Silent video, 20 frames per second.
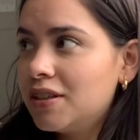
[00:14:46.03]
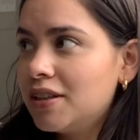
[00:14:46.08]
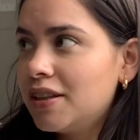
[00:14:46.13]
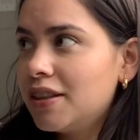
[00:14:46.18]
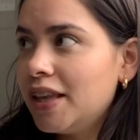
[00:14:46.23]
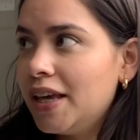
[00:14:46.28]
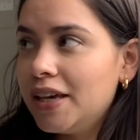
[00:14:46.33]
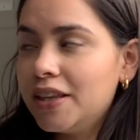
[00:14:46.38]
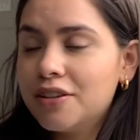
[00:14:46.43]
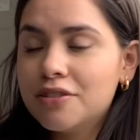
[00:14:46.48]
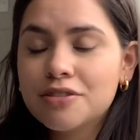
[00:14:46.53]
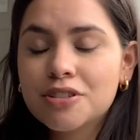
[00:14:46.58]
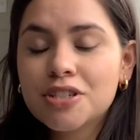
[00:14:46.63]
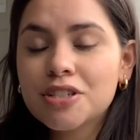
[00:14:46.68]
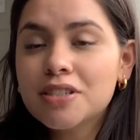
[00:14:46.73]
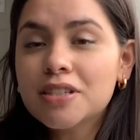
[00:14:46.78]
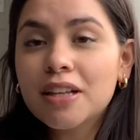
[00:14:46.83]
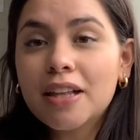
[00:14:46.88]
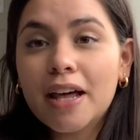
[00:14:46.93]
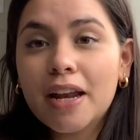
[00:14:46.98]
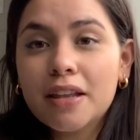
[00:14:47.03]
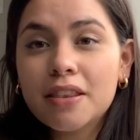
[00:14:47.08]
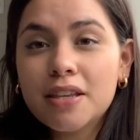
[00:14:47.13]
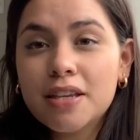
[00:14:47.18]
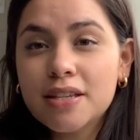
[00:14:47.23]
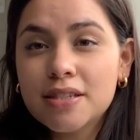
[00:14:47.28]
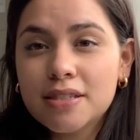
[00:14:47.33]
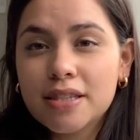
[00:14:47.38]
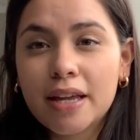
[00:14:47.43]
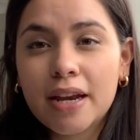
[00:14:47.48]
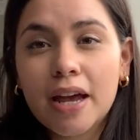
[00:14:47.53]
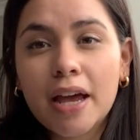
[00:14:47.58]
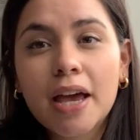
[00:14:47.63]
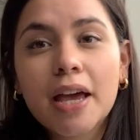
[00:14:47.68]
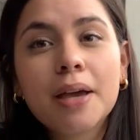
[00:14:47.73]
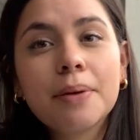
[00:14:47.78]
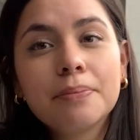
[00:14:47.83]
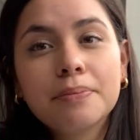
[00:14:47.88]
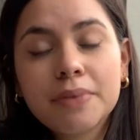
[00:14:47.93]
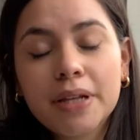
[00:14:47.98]
Like there's just a lot of things that
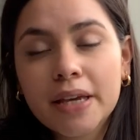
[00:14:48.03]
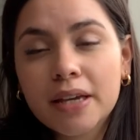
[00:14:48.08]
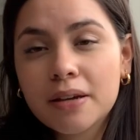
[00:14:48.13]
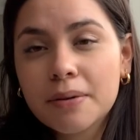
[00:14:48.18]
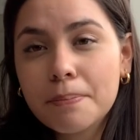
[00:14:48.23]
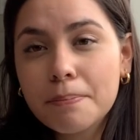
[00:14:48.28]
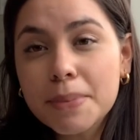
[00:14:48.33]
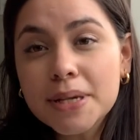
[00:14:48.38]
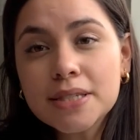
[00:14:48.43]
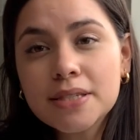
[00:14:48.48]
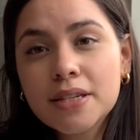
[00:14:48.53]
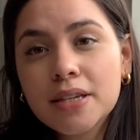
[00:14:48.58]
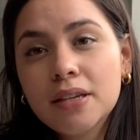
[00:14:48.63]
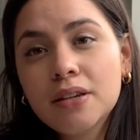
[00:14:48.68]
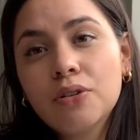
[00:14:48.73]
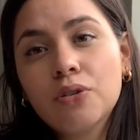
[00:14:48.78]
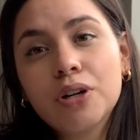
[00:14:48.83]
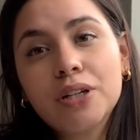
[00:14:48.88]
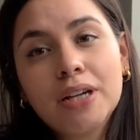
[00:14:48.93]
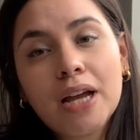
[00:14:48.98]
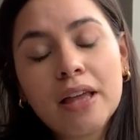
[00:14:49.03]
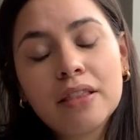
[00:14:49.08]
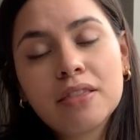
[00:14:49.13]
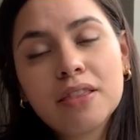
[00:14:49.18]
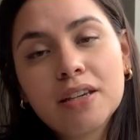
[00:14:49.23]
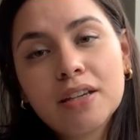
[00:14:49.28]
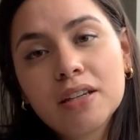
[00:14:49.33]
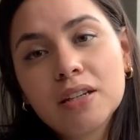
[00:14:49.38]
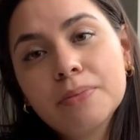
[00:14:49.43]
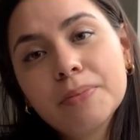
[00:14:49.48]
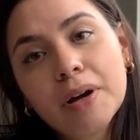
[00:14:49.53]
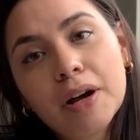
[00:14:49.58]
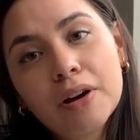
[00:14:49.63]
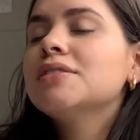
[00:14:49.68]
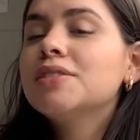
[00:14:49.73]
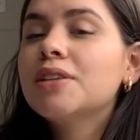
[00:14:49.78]
I'm like missing or not thinking about.